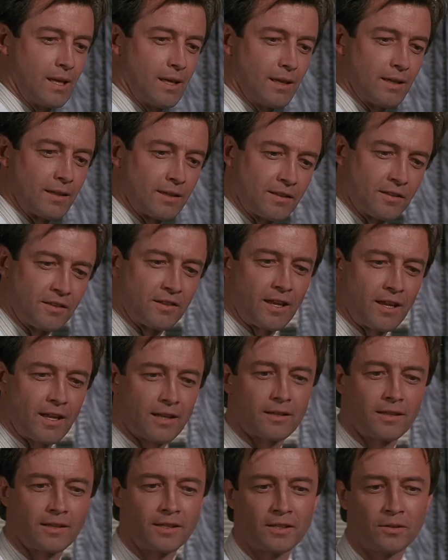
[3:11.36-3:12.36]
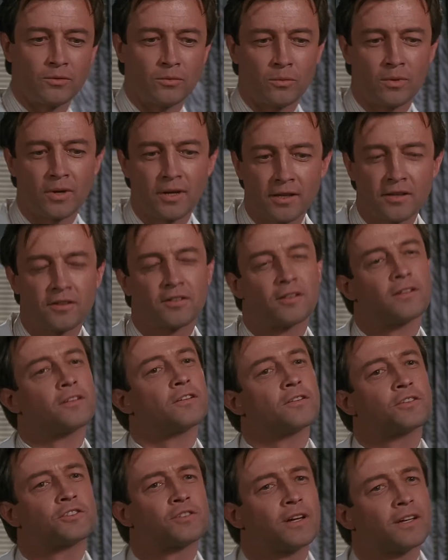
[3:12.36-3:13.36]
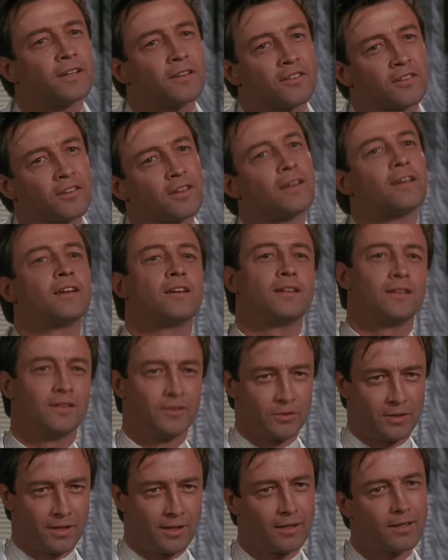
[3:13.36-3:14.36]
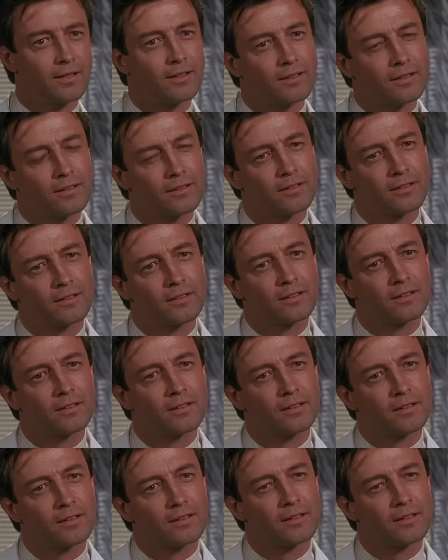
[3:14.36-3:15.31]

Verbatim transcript: Exactly what is it you're trying to say, Lieutenant? I don't